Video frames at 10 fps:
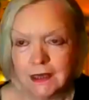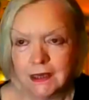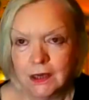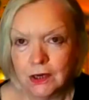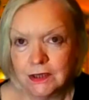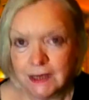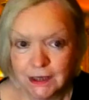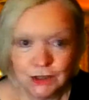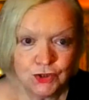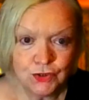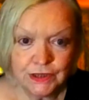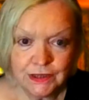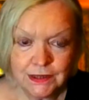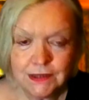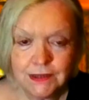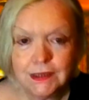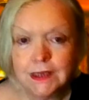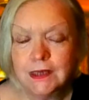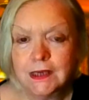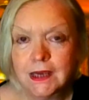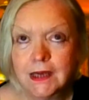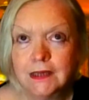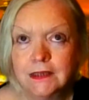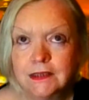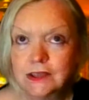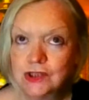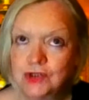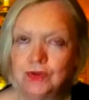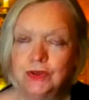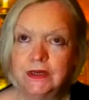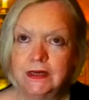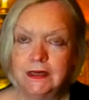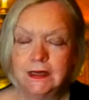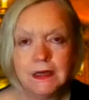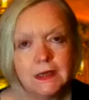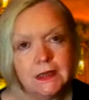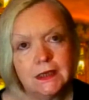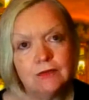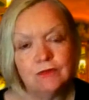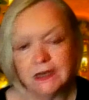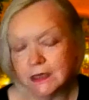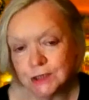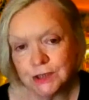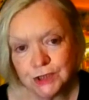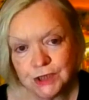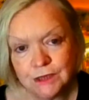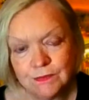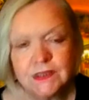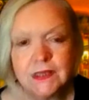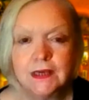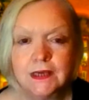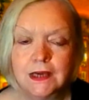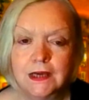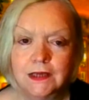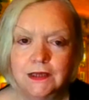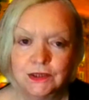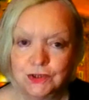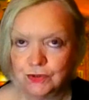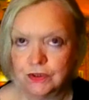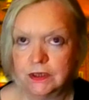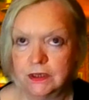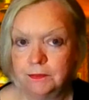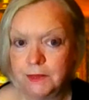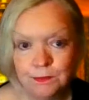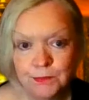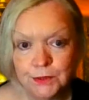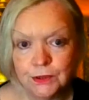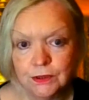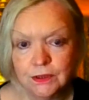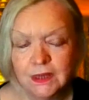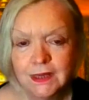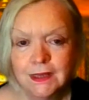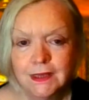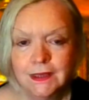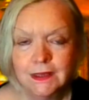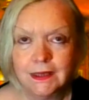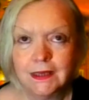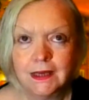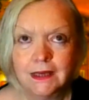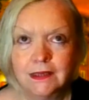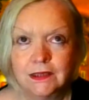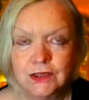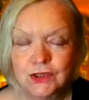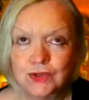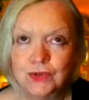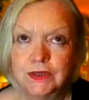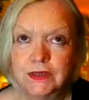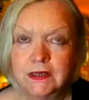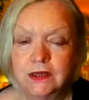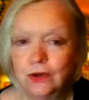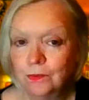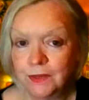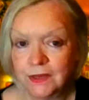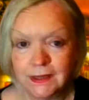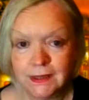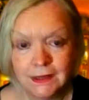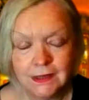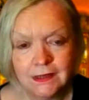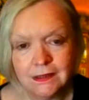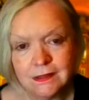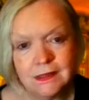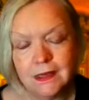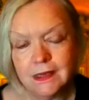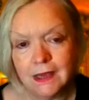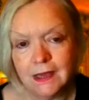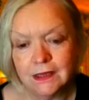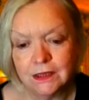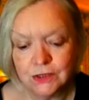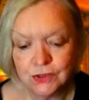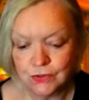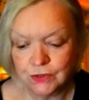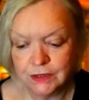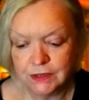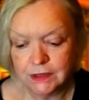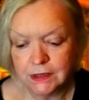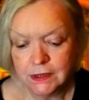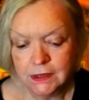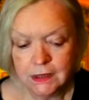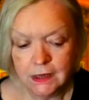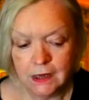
they are dangerous they can destroy relationships they can destroy people they can destroy companies they can destroy